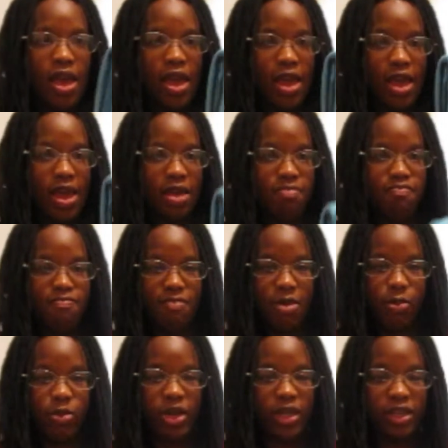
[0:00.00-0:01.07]
And
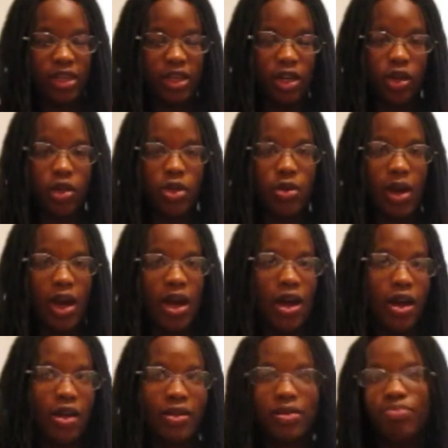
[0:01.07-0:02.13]
when I tell you,
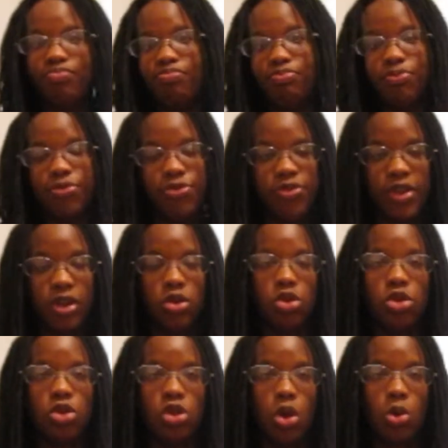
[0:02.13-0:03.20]
I felt
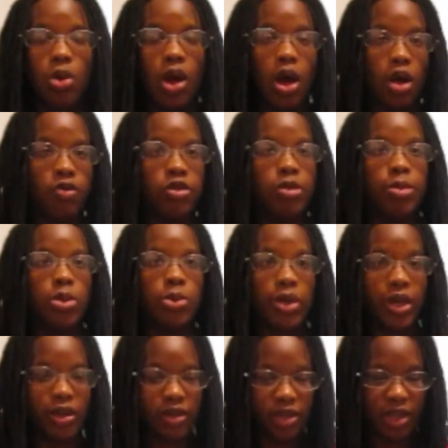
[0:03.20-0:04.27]
so comfortable
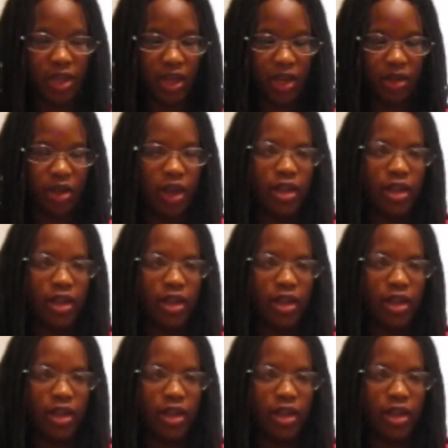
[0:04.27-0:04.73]
wearing it.